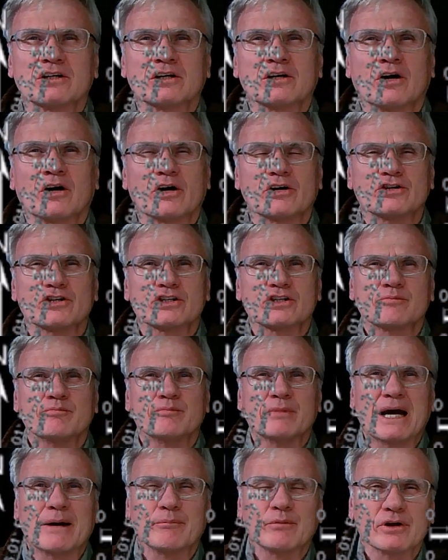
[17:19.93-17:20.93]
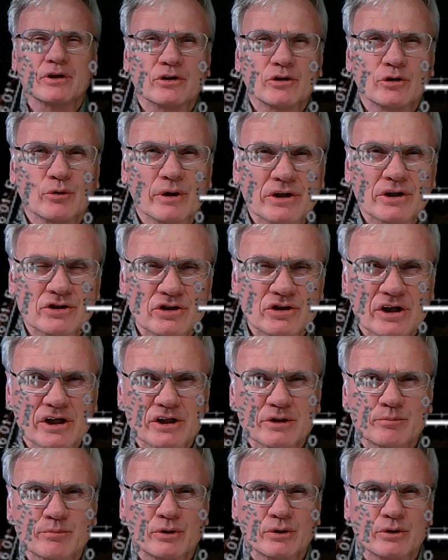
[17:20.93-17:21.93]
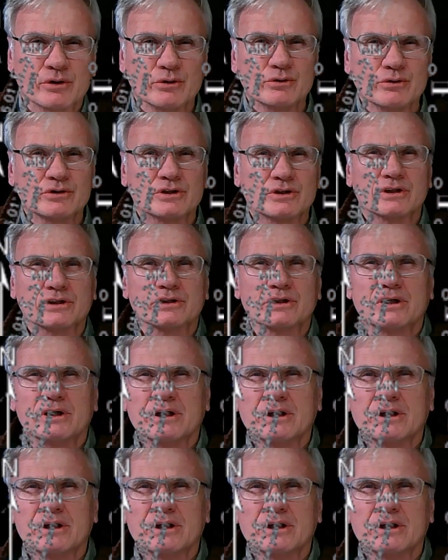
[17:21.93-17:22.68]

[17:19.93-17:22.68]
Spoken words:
largest map that the USGS produces.